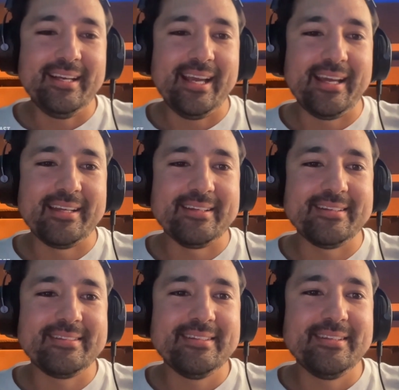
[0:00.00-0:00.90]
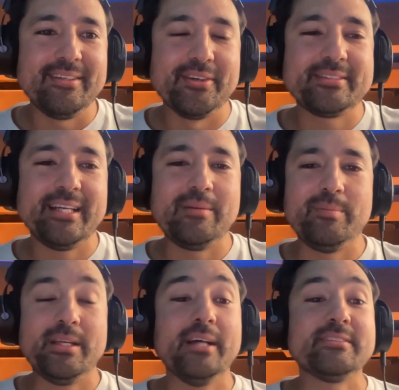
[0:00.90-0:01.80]
And you're saying
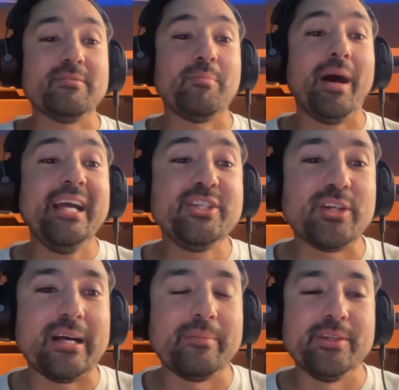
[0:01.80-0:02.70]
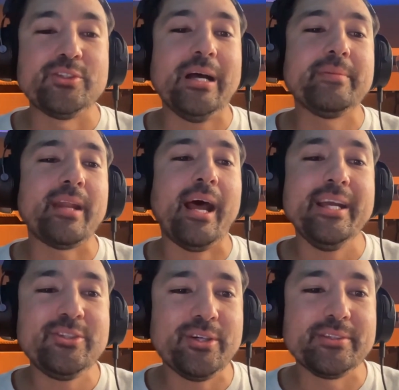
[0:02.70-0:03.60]
because of my job, the job that
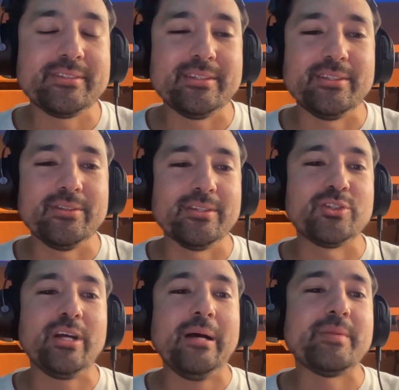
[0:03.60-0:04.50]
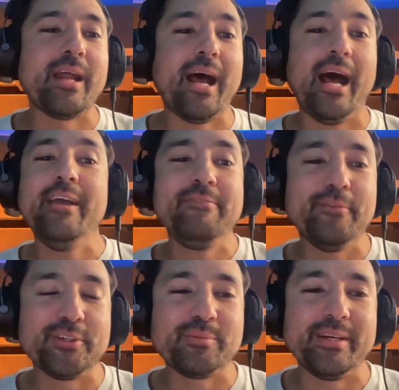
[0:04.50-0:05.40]
I chose to do, the job that I
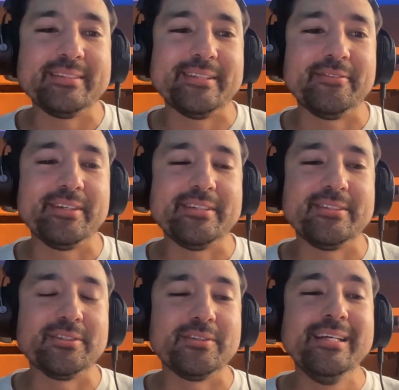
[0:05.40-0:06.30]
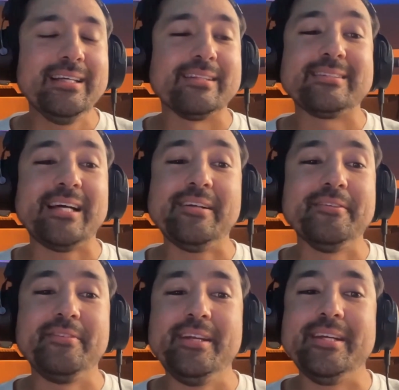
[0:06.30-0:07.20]
forced myself into, the style
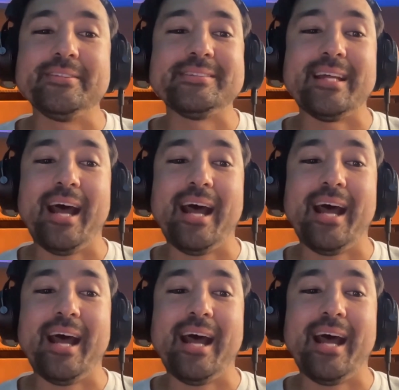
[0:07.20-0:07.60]
of videos that